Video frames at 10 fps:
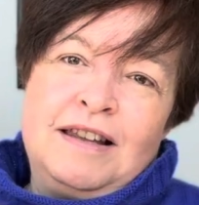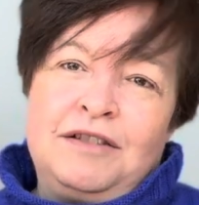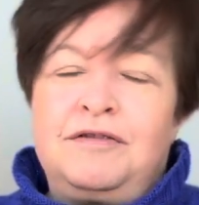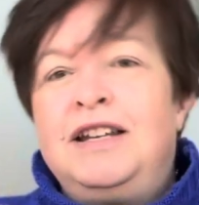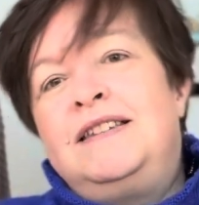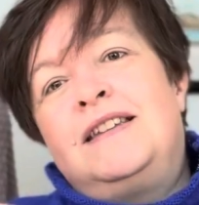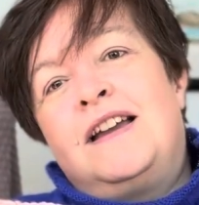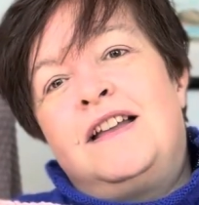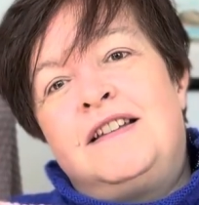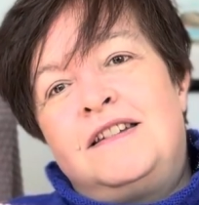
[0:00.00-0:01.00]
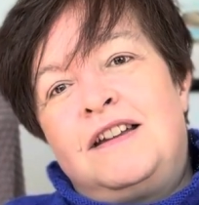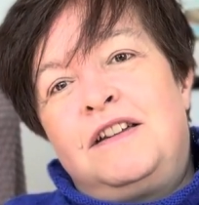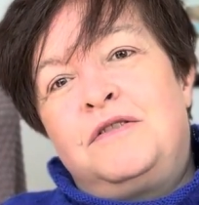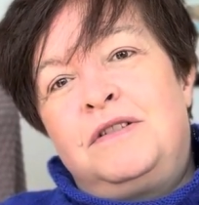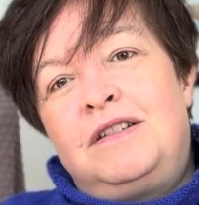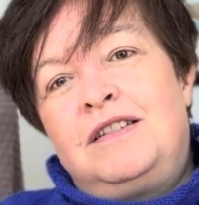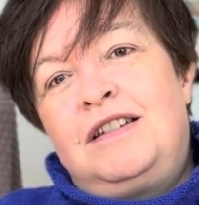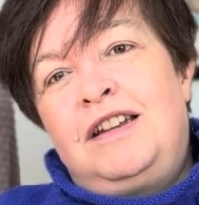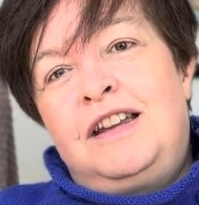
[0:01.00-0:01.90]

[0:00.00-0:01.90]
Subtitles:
like freestyle, and I couldn't